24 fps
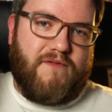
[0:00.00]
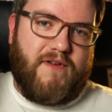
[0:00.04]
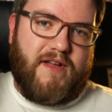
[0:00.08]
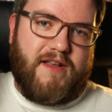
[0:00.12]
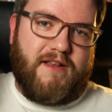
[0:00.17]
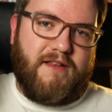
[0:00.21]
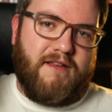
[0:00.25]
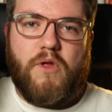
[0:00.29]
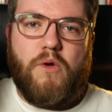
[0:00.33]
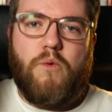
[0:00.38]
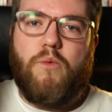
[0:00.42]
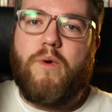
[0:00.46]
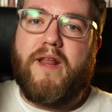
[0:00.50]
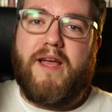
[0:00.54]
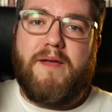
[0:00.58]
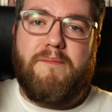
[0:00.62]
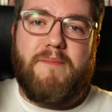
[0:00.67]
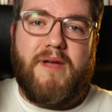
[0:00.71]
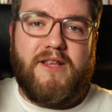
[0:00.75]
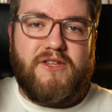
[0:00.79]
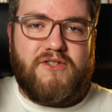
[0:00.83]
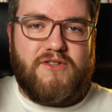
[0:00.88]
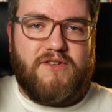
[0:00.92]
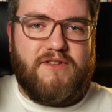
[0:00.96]
fan. When I
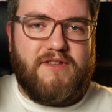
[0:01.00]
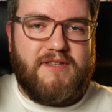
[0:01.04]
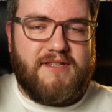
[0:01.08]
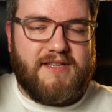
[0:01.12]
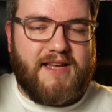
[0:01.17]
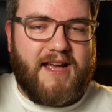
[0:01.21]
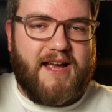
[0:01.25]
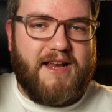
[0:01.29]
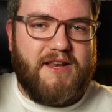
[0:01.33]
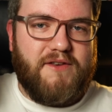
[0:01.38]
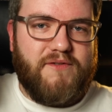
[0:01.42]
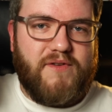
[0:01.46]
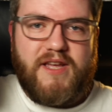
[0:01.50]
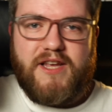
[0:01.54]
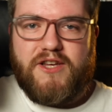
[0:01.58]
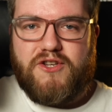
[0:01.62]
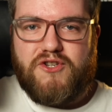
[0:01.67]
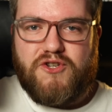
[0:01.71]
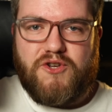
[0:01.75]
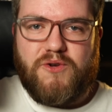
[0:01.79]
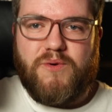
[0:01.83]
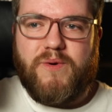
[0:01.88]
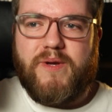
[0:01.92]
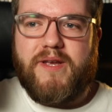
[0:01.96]
mention this kind of
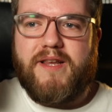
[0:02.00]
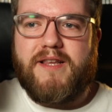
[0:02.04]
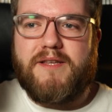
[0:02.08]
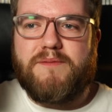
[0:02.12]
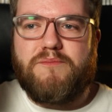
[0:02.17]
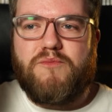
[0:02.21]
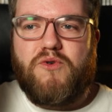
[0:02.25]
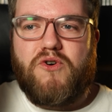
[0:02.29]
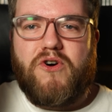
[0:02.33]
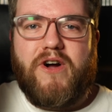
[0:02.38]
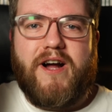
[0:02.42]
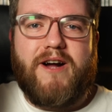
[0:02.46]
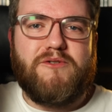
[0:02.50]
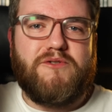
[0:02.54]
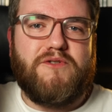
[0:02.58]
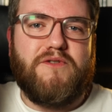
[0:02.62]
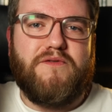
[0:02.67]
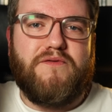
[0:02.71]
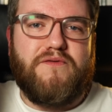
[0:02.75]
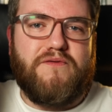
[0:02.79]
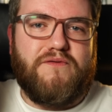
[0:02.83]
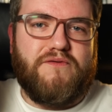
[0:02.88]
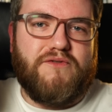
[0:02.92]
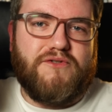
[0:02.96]
issue, it is more out
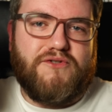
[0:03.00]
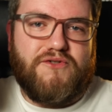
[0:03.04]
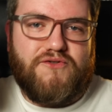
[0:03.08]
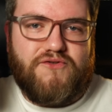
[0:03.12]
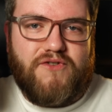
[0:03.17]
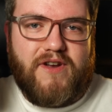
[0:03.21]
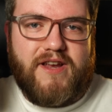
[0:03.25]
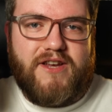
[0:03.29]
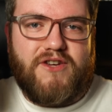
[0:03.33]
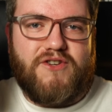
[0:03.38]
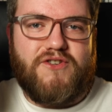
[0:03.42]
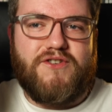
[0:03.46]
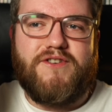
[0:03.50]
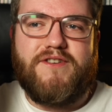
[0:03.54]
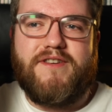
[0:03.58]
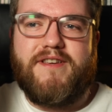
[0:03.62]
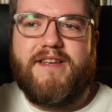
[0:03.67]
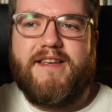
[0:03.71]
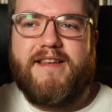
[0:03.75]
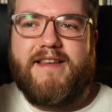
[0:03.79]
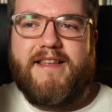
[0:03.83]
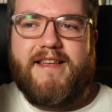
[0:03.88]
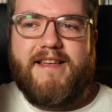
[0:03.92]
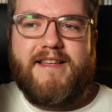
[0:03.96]
of frustration.
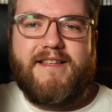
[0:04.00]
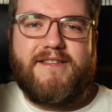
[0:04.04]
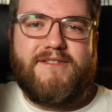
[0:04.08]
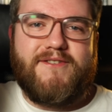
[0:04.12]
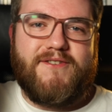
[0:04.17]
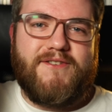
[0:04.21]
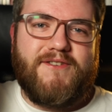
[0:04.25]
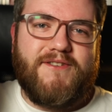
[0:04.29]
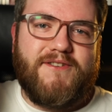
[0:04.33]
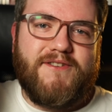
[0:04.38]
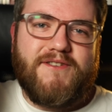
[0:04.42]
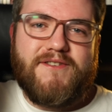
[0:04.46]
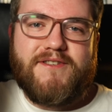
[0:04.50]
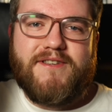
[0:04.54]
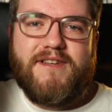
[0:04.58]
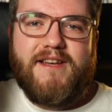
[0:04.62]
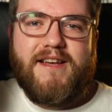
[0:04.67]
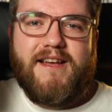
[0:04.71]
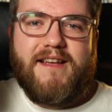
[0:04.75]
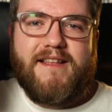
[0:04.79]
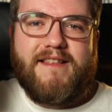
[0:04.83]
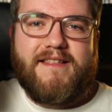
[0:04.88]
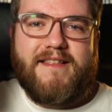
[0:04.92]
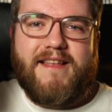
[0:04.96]
It isn't
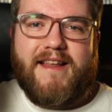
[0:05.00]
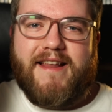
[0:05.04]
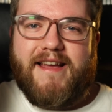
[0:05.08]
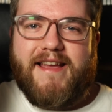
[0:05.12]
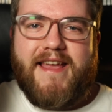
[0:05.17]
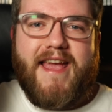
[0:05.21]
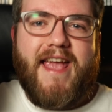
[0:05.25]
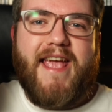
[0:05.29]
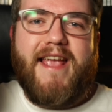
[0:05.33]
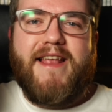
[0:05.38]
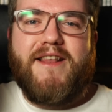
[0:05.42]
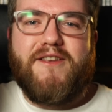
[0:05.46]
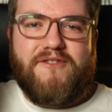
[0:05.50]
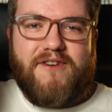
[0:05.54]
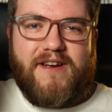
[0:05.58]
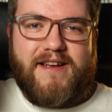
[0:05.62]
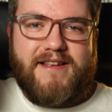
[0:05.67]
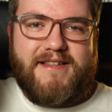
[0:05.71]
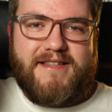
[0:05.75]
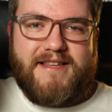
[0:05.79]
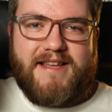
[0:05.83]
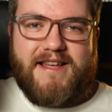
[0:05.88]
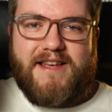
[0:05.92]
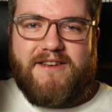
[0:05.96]
that I hate
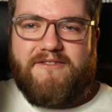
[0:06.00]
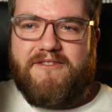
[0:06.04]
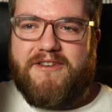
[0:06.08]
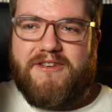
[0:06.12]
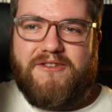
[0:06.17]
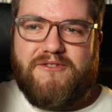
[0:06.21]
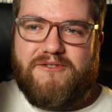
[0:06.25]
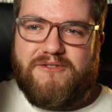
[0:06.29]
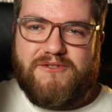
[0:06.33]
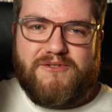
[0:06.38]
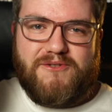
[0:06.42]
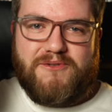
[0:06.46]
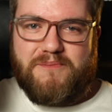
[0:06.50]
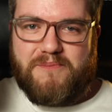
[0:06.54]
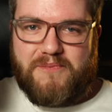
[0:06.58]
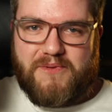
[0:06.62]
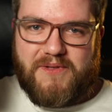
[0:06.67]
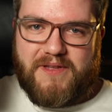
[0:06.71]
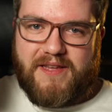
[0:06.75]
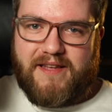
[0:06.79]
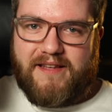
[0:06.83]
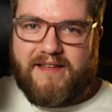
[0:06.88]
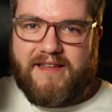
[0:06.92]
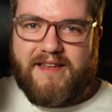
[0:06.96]
Criterion or
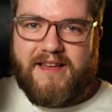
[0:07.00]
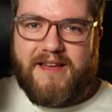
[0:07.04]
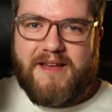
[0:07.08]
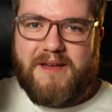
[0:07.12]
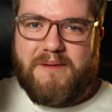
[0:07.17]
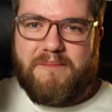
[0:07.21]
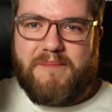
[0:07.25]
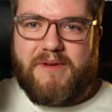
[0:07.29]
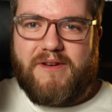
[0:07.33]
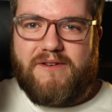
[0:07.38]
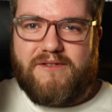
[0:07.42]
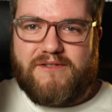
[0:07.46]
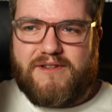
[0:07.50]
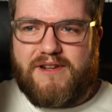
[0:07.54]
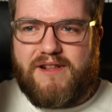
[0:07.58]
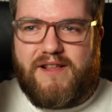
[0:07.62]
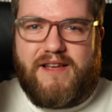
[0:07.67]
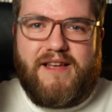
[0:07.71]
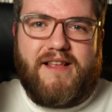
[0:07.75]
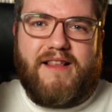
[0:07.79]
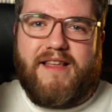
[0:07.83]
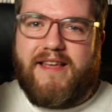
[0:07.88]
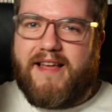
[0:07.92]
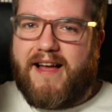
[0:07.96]
something, because
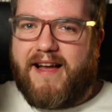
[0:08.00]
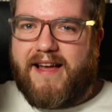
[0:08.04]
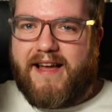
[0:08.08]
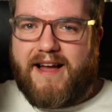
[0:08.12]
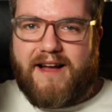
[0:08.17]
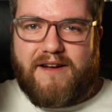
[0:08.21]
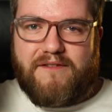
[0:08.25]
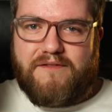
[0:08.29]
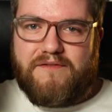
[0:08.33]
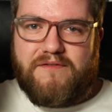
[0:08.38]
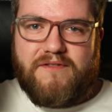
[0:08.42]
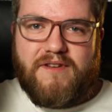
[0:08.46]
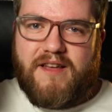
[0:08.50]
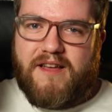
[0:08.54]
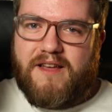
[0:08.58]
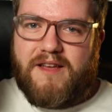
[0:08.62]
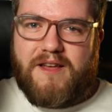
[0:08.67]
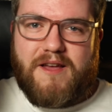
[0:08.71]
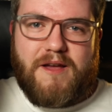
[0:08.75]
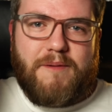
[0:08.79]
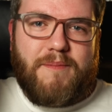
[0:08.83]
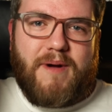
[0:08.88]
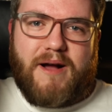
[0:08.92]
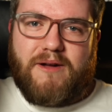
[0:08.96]
clearly I have
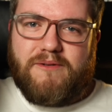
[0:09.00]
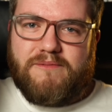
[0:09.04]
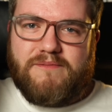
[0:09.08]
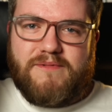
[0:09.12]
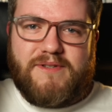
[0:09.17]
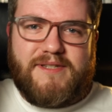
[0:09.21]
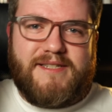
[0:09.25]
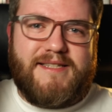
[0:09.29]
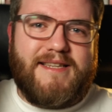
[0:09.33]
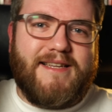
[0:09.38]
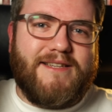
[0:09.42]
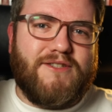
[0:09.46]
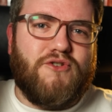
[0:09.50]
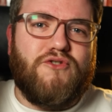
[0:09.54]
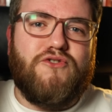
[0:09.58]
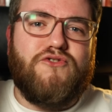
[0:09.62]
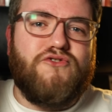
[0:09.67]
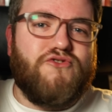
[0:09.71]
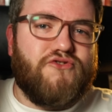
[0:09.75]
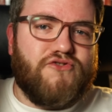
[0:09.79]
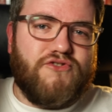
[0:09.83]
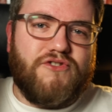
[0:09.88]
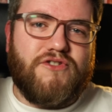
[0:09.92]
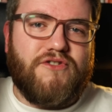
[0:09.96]
about
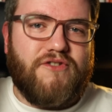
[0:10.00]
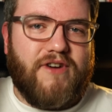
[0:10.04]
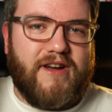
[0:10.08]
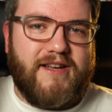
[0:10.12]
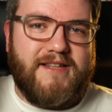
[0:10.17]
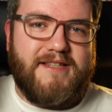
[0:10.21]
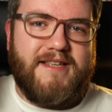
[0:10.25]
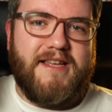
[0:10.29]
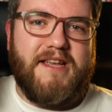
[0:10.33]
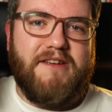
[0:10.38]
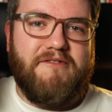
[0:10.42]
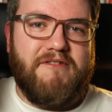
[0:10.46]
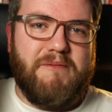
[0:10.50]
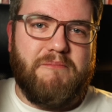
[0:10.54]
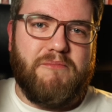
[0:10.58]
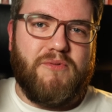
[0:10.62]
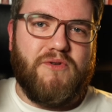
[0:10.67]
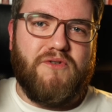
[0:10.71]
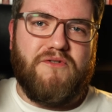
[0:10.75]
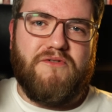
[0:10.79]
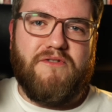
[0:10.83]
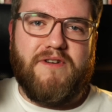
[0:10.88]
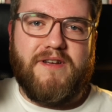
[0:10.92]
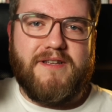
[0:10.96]
600 Criterion
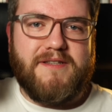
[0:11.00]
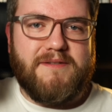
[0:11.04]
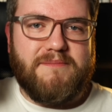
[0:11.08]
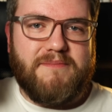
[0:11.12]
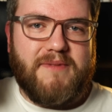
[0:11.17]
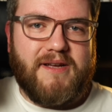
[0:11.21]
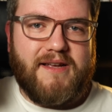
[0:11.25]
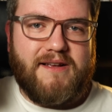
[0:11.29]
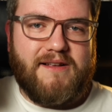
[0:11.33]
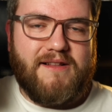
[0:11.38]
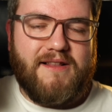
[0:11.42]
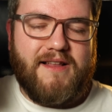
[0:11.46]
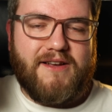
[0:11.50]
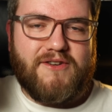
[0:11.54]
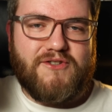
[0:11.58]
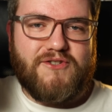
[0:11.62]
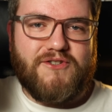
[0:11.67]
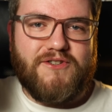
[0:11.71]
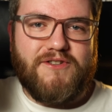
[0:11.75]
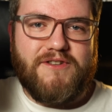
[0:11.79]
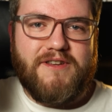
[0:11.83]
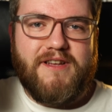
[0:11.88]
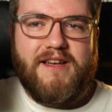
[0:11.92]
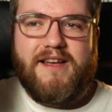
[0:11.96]
Blu-rays in my
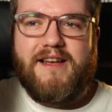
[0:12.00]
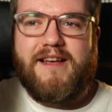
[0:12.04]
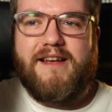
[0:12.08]
collection.